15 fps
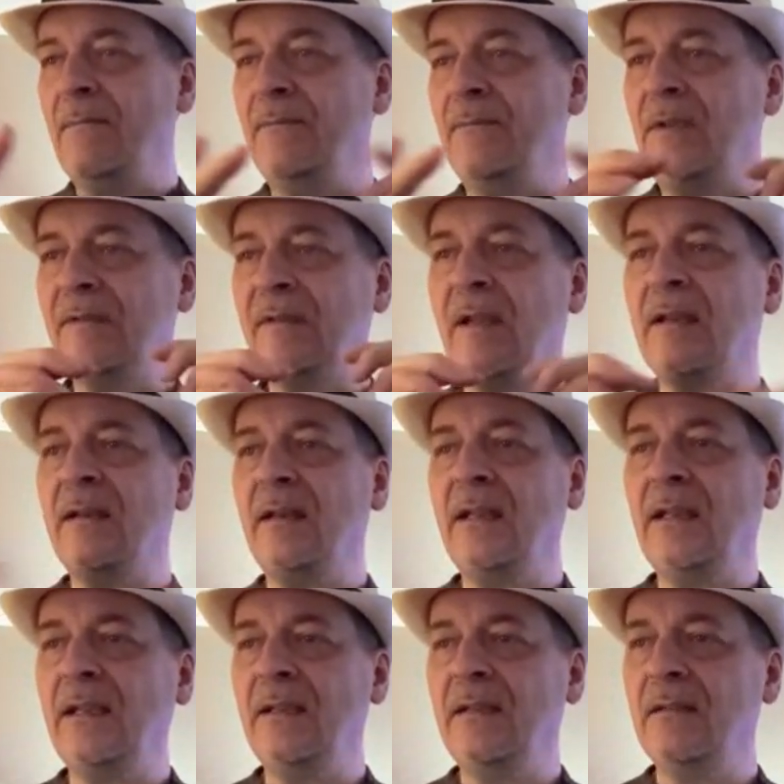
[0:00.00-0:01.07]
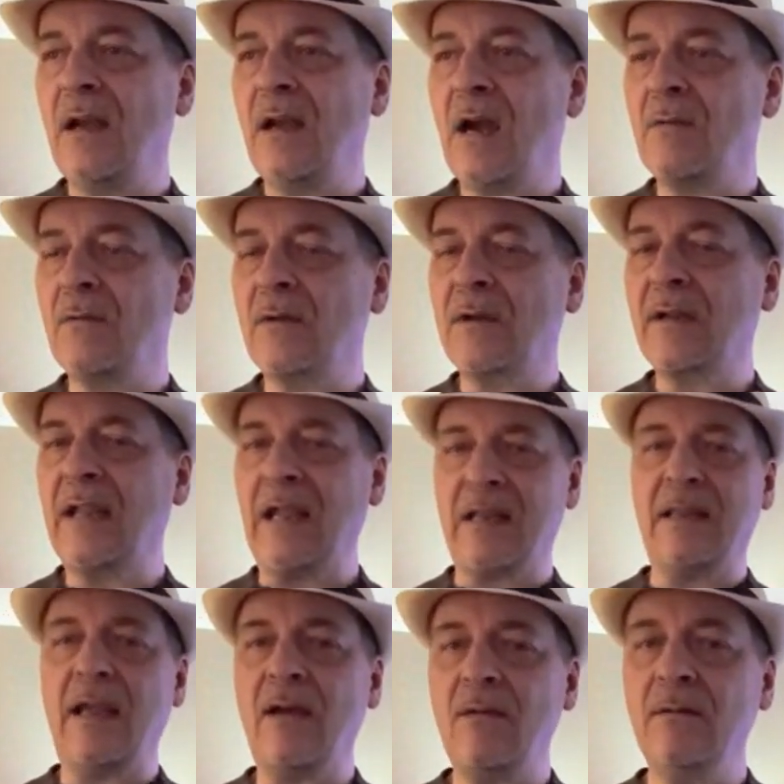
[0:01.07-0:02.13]
they suddenly are
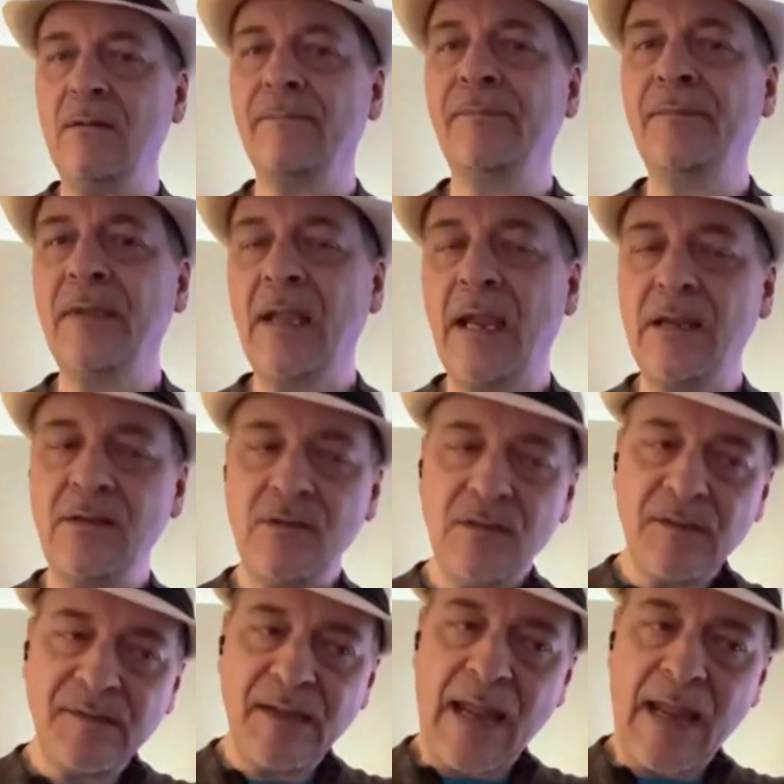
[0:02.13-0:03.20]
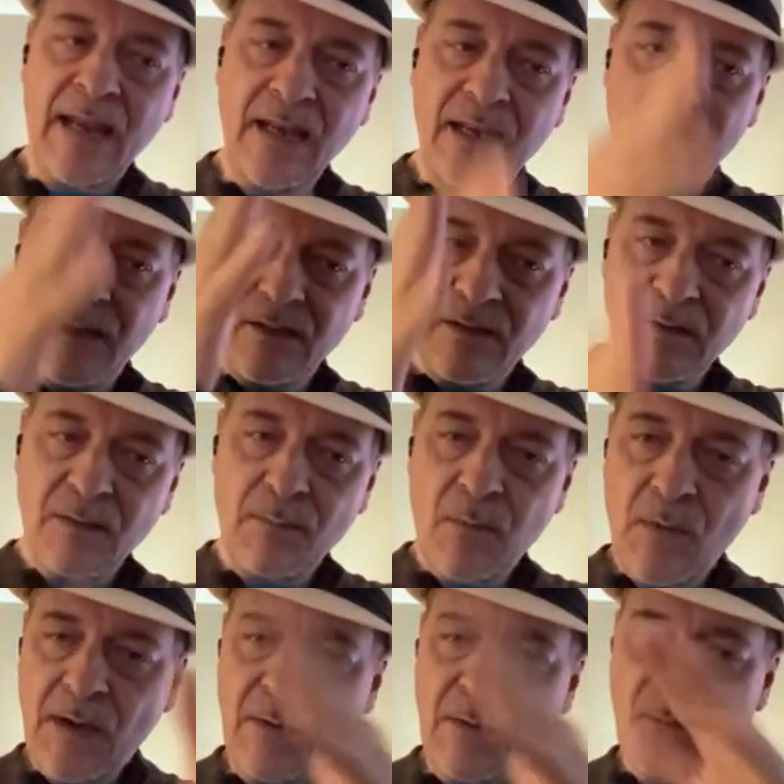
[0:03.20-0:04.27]
kicked out, and you just edit it to the
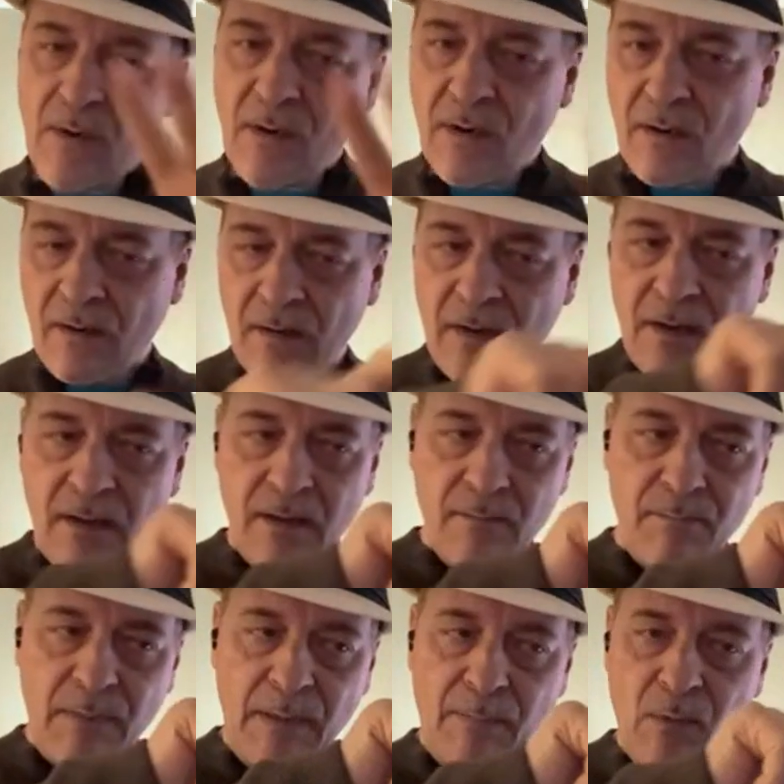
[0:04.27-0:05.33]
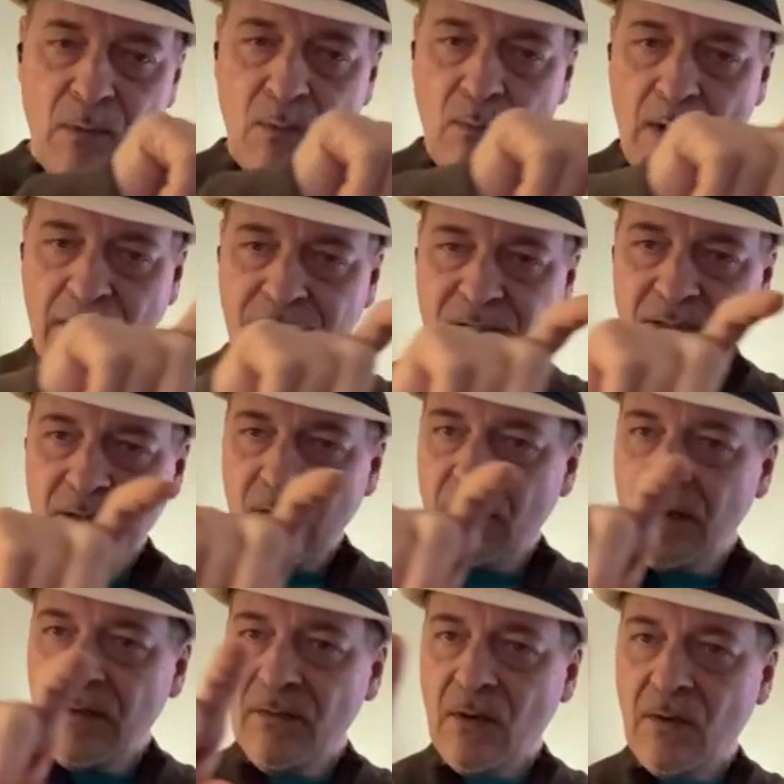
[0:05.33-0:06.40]
point where people who watch it don't
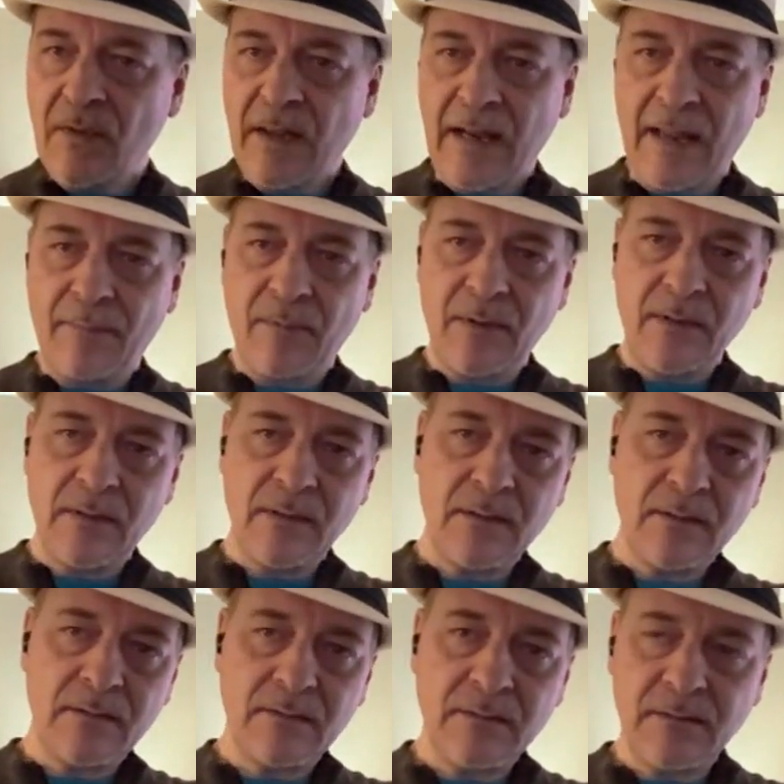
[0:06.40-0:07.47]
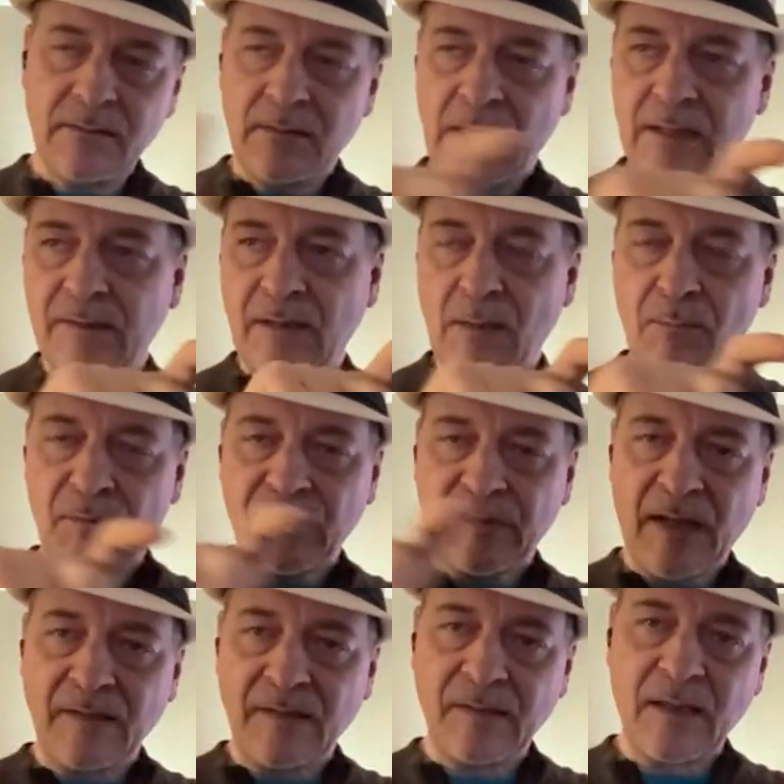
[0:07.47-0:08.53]
even know that happened. That's how
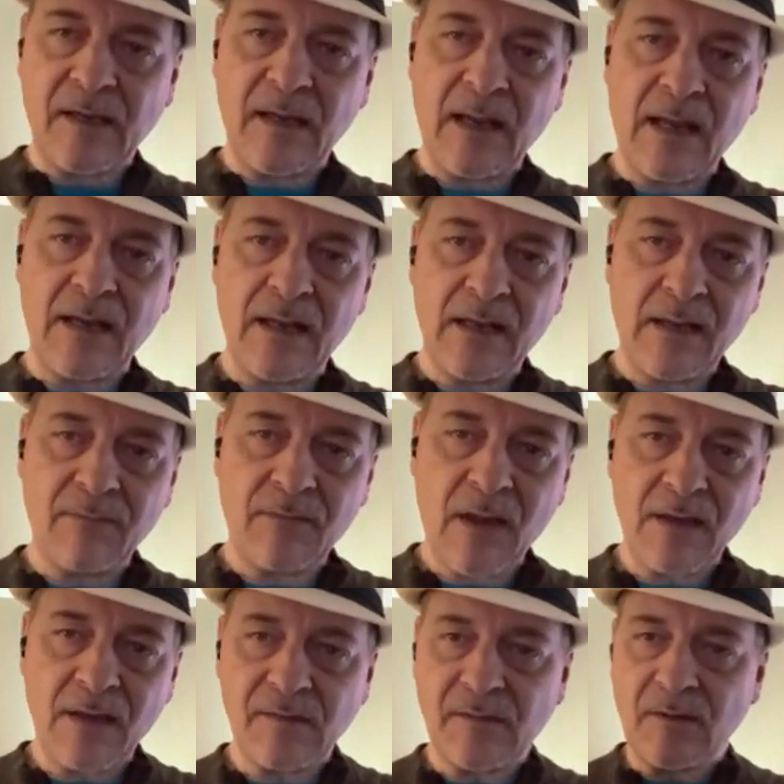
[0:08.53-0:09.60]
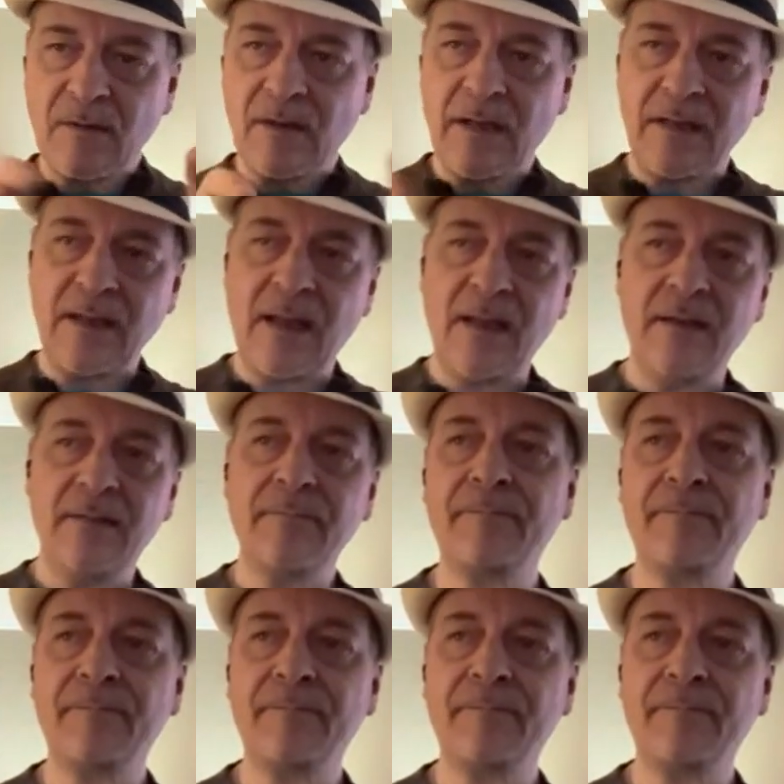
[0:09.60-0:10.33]
precise I can edit. I've gotten so good at